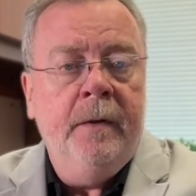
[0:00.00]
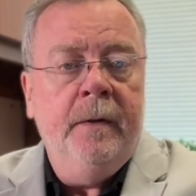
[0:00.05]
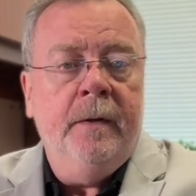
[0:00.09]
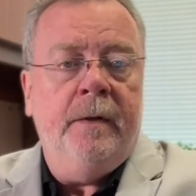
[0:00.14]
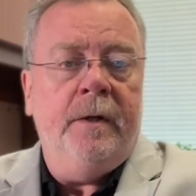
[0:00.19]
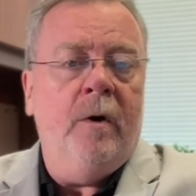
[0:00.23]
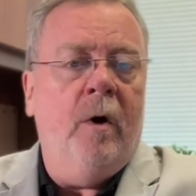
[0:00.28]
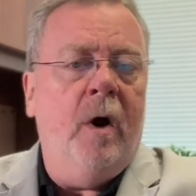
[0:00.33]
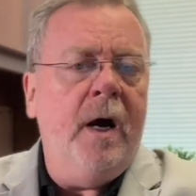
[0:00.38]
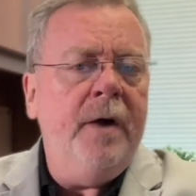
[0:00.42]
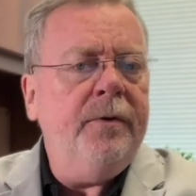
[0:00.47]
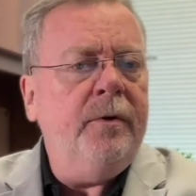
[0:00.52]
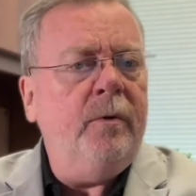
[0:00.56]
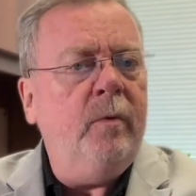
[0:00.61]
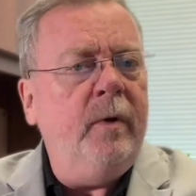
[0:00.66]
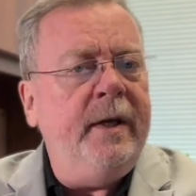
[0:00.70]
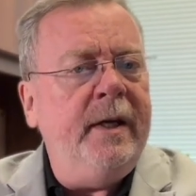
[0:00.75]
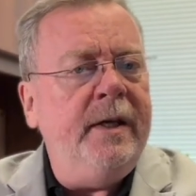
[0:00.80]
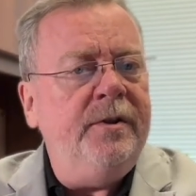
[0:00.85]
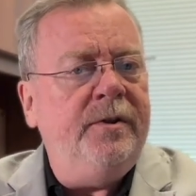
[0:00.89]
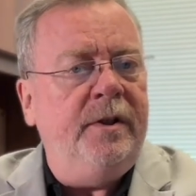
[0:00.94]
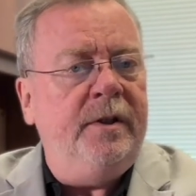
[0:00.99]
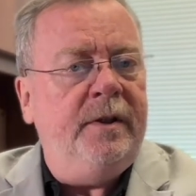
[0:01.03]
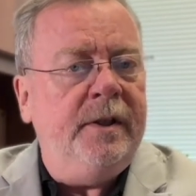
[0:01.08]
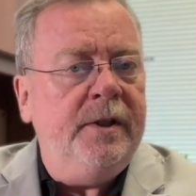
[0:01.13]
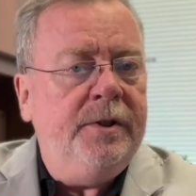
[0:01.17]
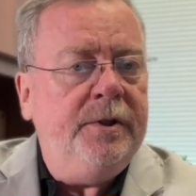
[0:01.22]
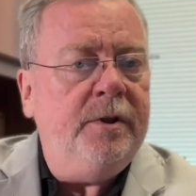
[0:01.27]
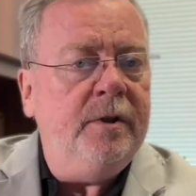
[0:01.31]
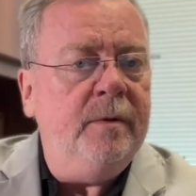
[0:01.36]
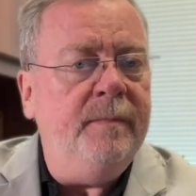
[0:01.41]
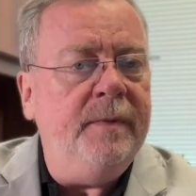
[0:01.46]
Now, other ways that
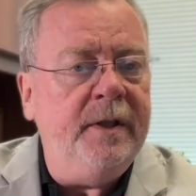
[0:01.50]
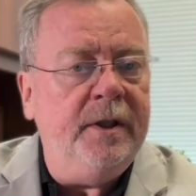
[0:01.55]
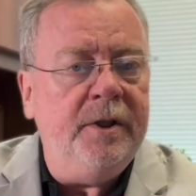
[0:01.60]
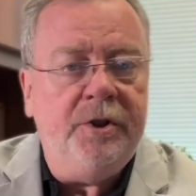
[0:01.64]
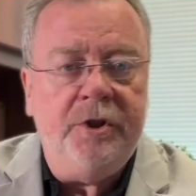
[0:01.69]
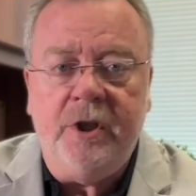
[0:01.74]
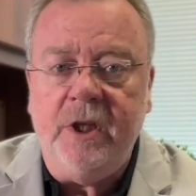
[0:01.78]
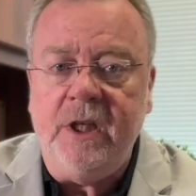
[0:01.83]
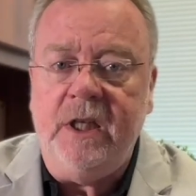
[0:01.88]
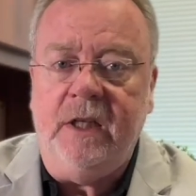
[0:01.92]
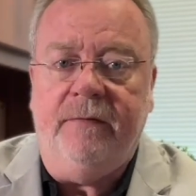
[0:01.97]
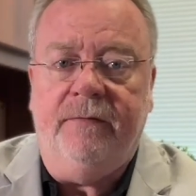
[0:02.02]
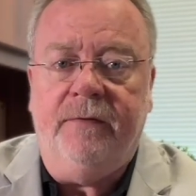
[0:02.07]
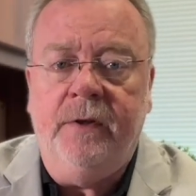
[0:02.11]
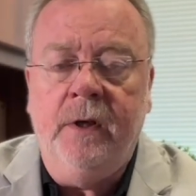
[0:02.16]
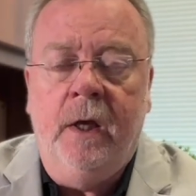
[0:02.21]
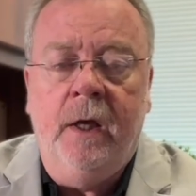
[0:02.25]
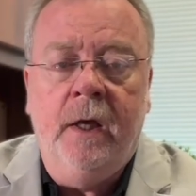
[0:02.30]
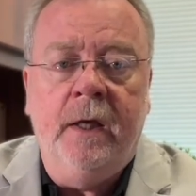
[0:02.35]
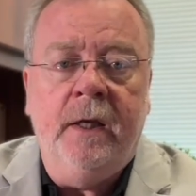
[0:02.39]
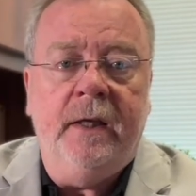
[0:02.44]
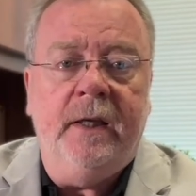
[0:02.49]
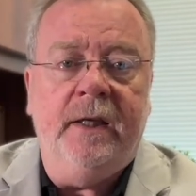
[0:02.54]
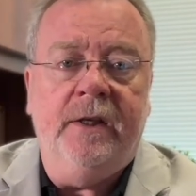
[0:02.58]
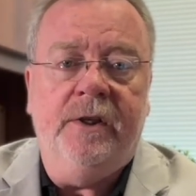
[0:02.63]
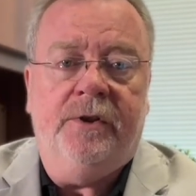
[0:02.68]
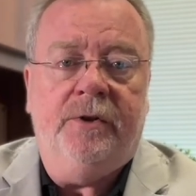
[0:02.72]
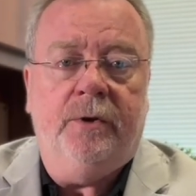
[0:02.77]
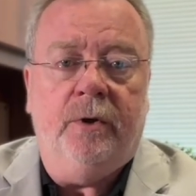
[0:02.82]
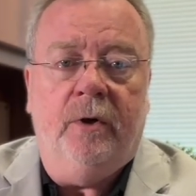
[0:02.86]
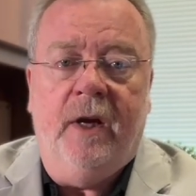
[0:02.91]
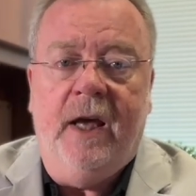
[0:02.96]
this could be achieved
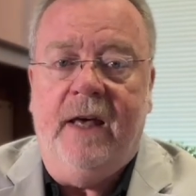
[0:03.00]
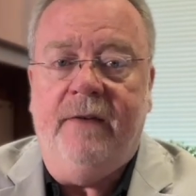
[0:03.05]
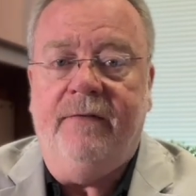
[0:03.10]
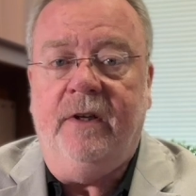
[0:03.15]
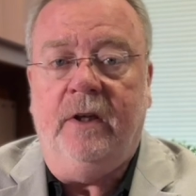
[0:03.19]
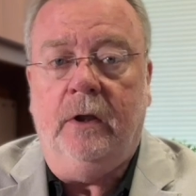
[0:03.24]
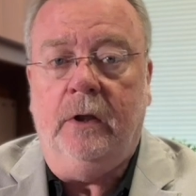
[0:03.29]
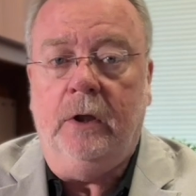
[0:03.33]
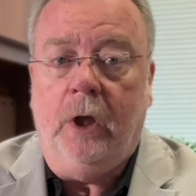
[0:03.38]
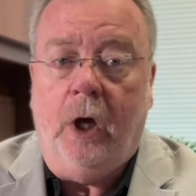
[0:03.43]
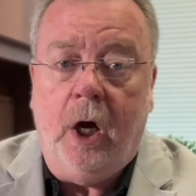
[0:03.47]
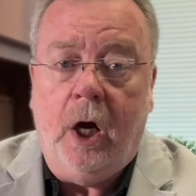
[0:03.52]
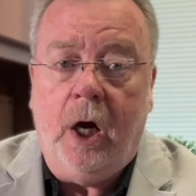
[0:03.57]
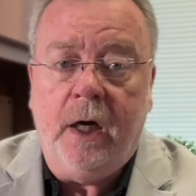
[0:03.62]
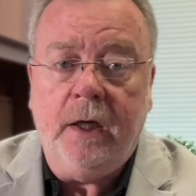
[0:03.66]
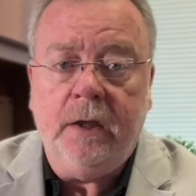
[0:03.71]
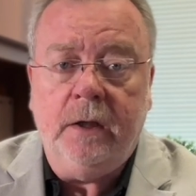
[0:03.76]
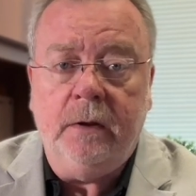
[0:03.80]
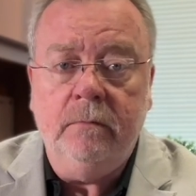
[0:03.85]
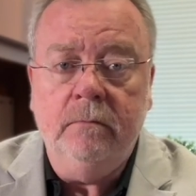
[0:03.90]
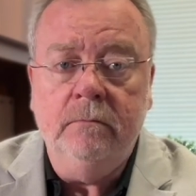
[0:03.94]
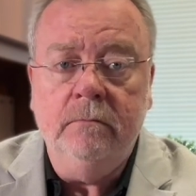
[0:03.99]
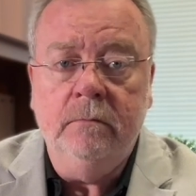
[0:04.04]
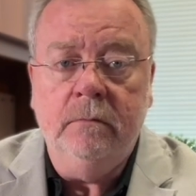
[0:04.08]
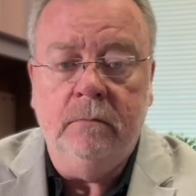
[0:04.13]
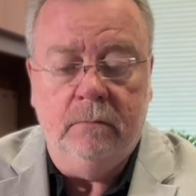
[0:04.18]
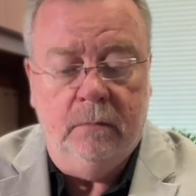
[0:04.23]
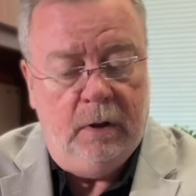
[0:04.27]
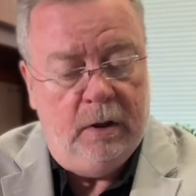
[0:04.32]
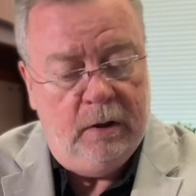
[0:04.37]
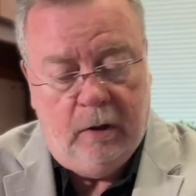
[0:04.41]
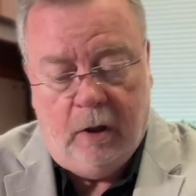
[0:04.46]
is through having a
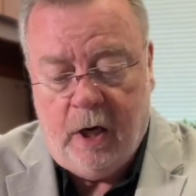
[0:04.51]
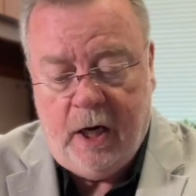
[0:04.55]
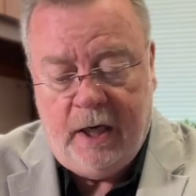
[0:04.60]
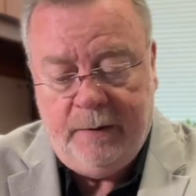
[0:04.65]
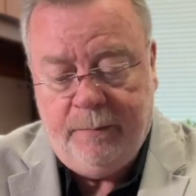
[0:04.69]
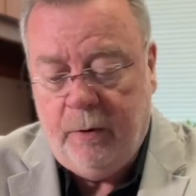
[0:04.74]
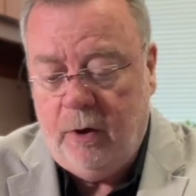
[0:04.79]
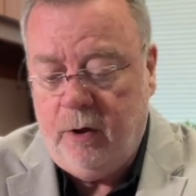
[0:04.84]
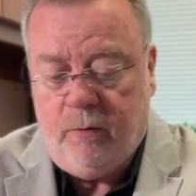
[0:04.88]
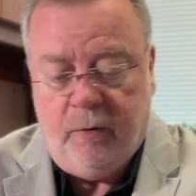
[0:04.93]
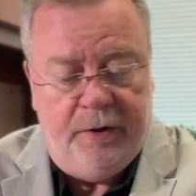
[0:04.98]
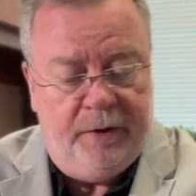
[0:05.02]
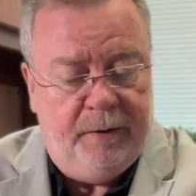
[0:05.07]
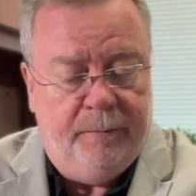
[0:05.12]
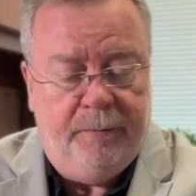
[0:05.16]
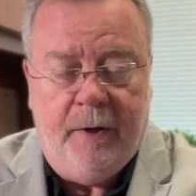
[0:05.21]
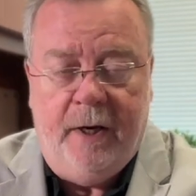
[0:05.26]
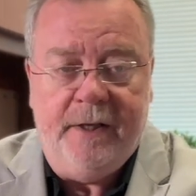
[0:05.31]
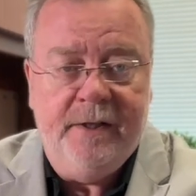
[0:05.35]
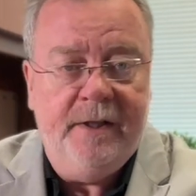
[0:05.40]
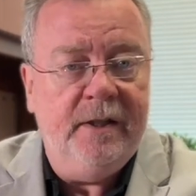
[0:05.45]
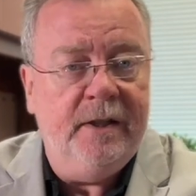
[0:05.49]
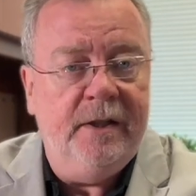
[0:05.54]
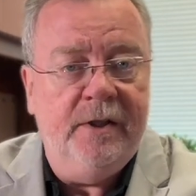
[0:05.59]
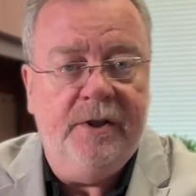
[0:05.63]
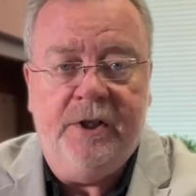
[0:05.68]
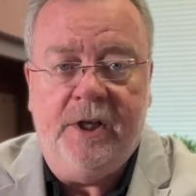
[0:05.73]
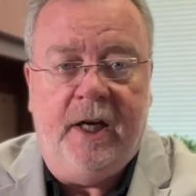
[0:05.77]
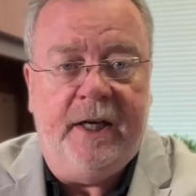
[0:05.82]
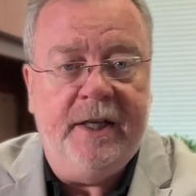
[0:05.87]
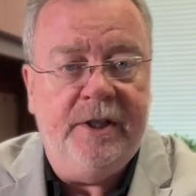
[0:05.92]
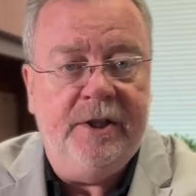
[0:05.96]
logbook where the president
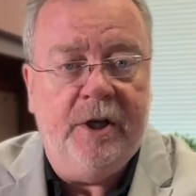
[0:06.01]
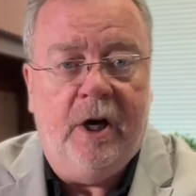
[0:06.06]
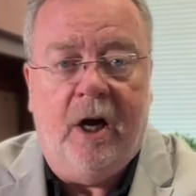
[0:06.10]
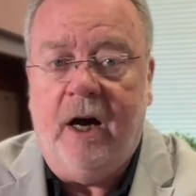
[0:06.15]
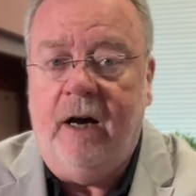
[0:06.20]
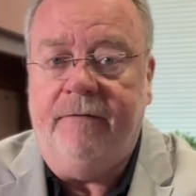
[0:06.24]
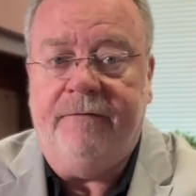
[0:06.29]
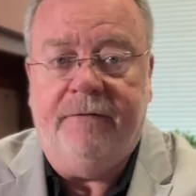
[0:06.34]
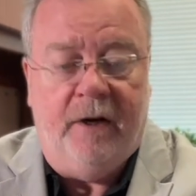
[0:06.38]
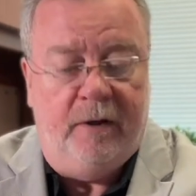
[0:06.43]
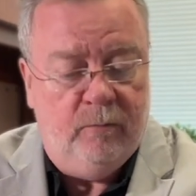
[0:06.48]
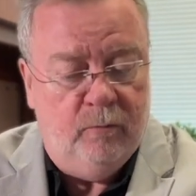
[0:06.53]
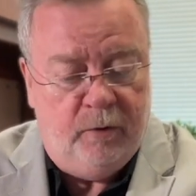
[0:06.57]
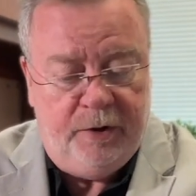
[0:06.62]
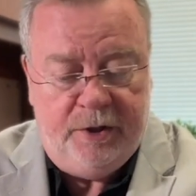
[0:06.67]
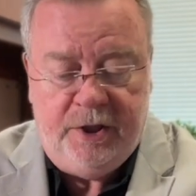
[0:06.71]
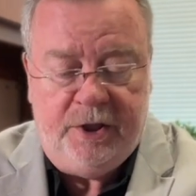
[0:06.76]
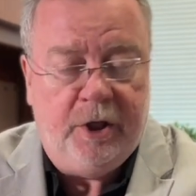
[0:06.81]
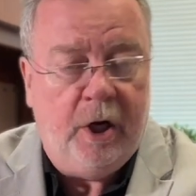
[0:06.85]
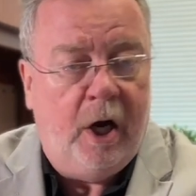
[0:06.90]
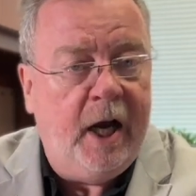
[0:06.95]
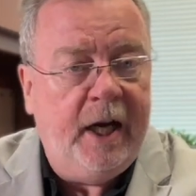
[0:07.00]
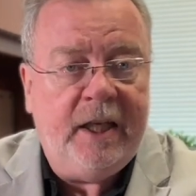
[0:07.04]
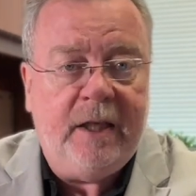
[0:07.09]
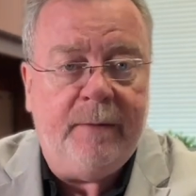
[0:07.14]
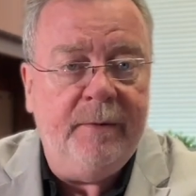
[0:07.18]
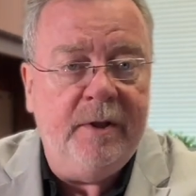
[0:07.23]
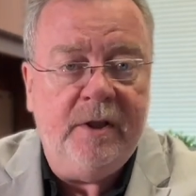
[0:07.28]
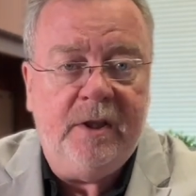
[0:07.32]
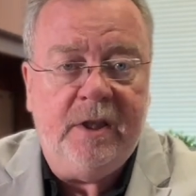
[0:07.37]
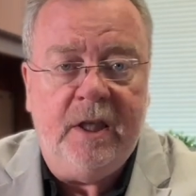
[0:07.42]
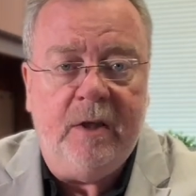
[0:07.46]
signs off on which
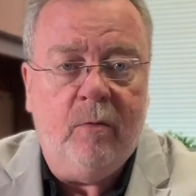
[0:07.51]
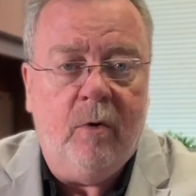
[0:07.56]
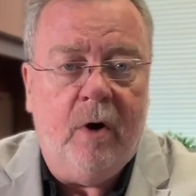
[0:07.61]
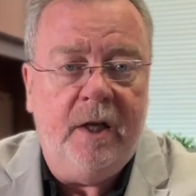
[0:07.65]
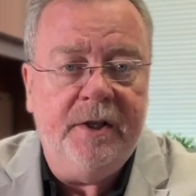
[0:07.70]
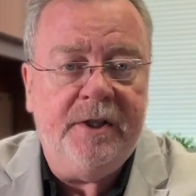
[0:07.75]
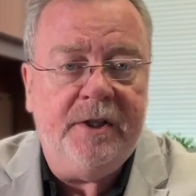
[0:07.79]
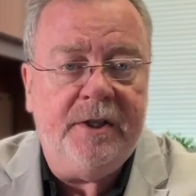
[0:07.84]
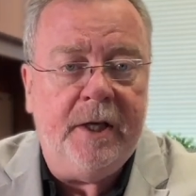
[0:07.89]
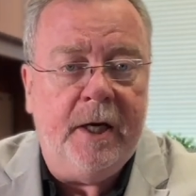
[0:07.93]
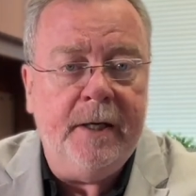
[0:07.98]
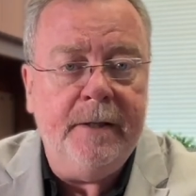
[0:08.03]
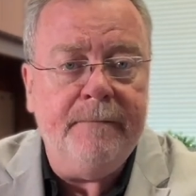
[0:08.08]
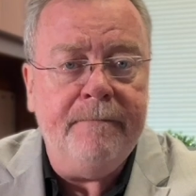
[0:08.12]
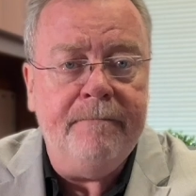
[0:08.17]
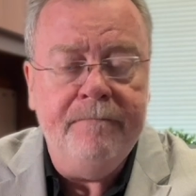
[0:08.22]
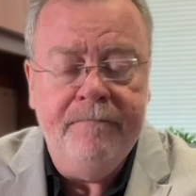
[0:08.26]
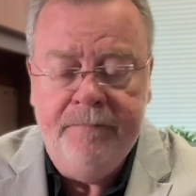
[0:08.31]
documents he wants done.